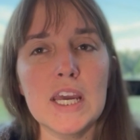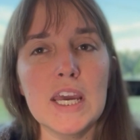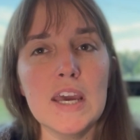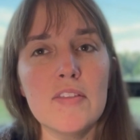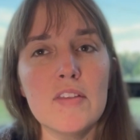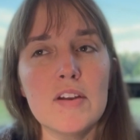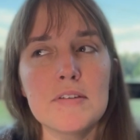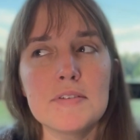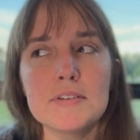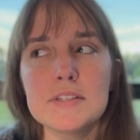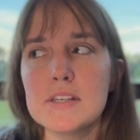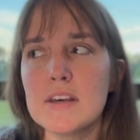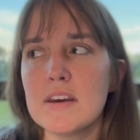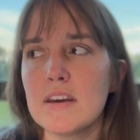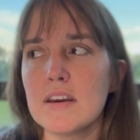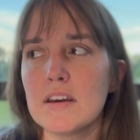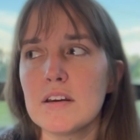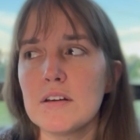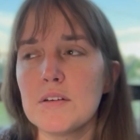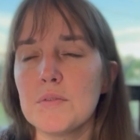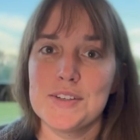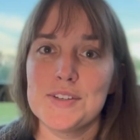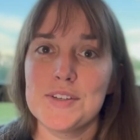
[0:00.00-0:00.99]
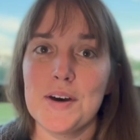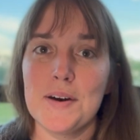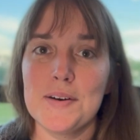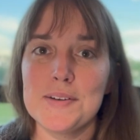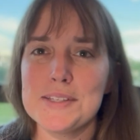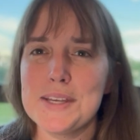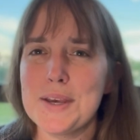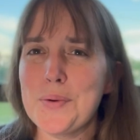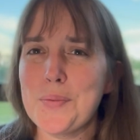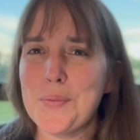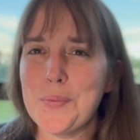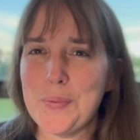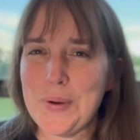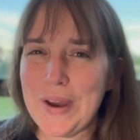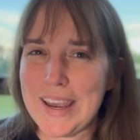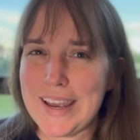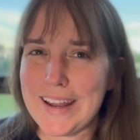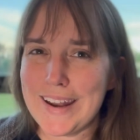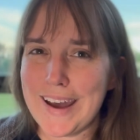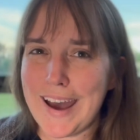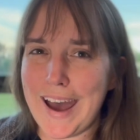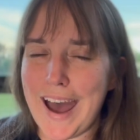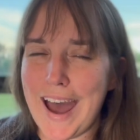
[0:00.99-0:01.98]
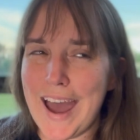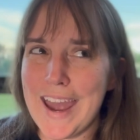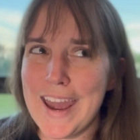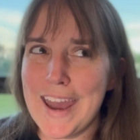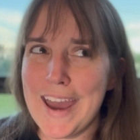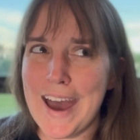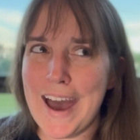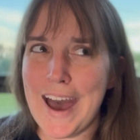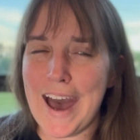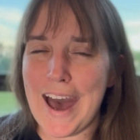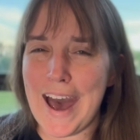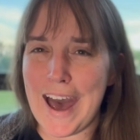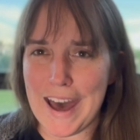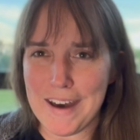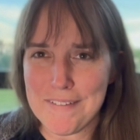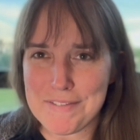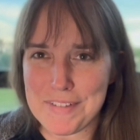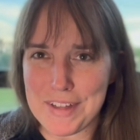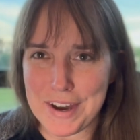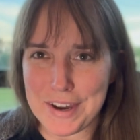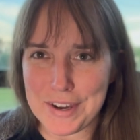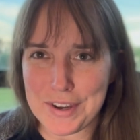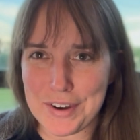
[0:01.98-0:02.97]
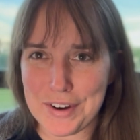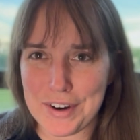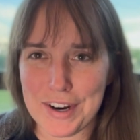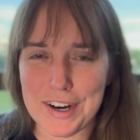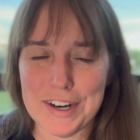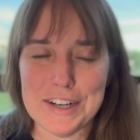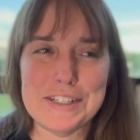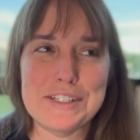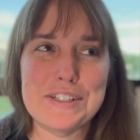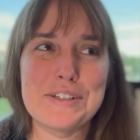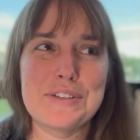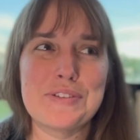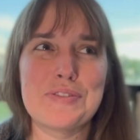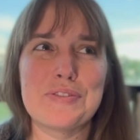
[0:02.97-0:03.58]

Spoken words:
And then I was like, wait, I have that yarn.